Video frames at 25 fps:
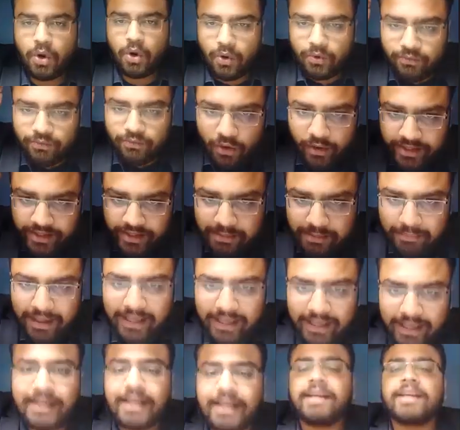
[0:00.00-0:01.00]
for the
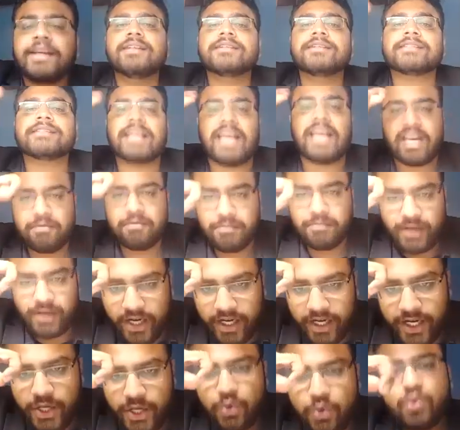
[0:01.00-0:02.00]
maintenance can be
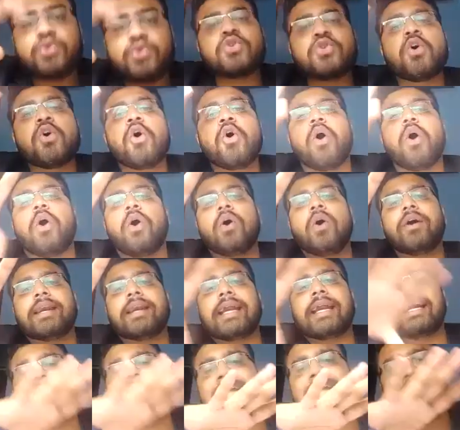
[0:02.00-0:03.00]
reduced or
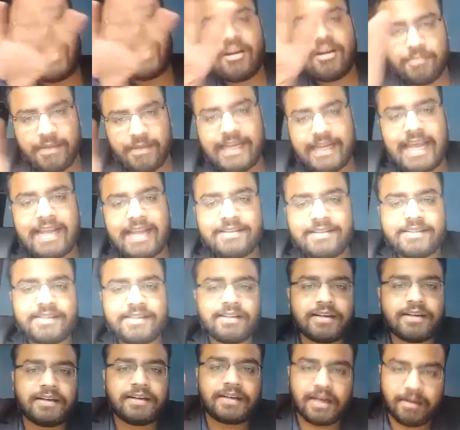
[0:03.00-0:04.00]
it can be
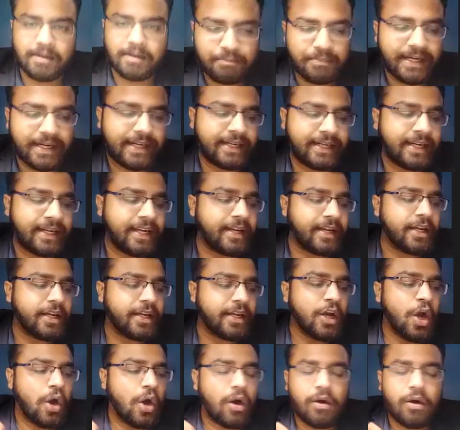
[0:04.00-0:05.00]
cancelled completely.
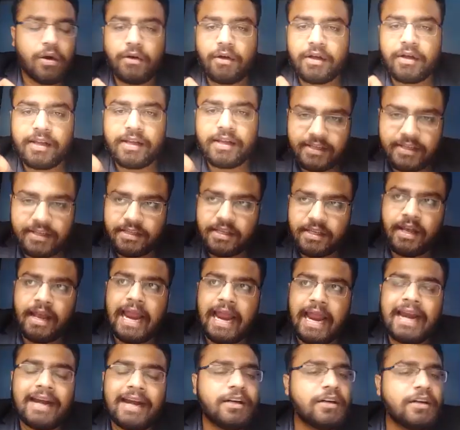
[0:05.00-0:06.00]

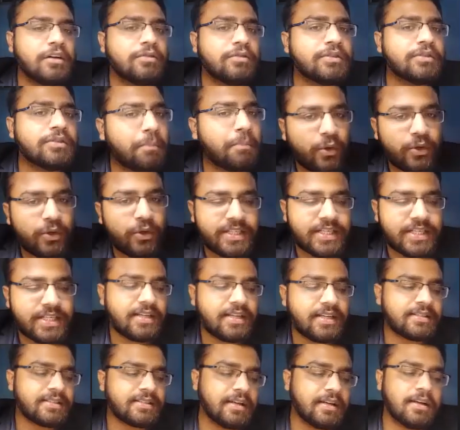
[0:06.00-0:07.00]
And the
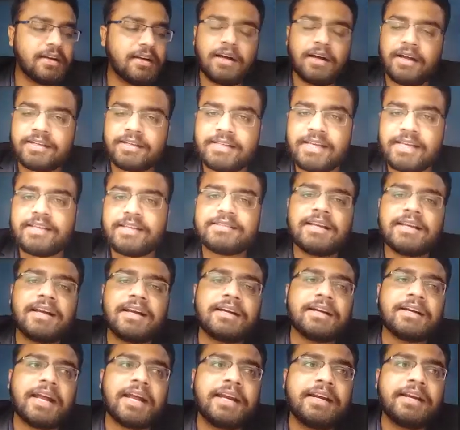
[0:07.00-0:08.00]
procedures says that
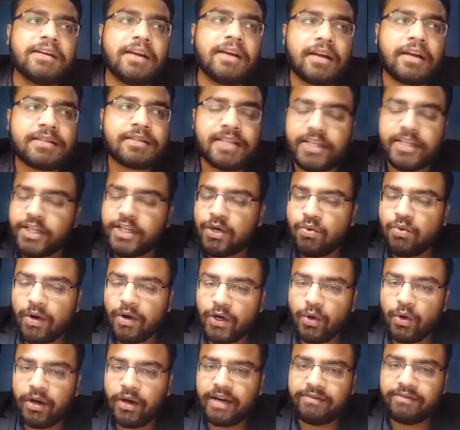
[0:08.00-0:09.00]
in section
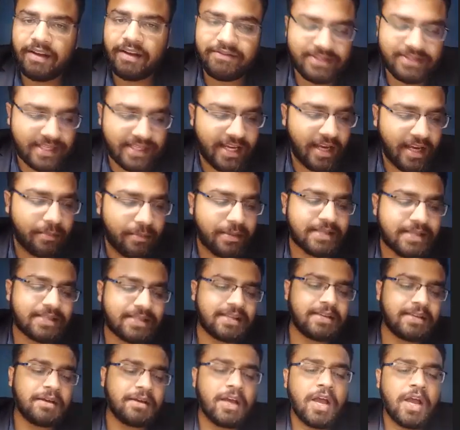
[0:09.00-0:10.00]
125
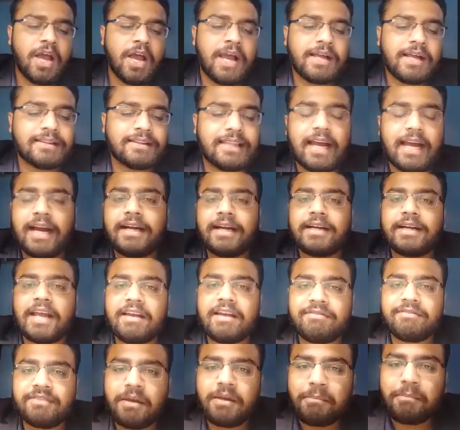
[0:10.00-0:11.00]
CRPC, that
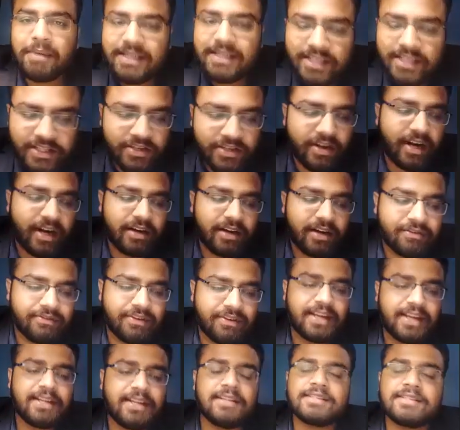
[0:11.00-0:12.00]
if the magistrate
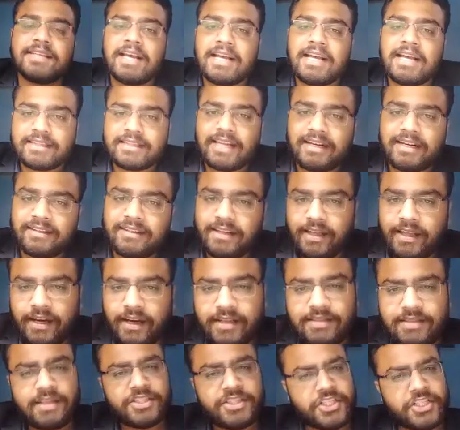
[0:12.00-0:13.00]
feels that there
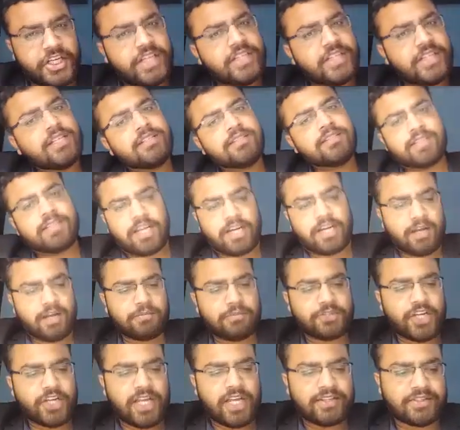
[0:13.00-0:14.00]
is a change in
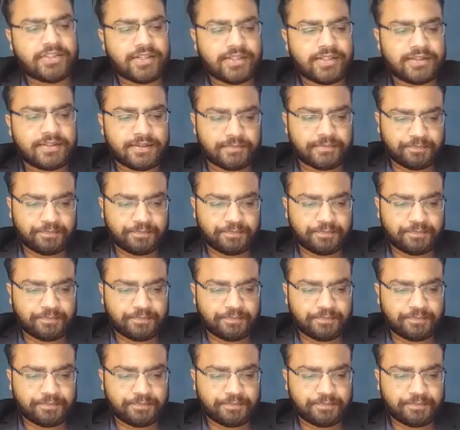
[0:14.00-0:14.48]
circumstances,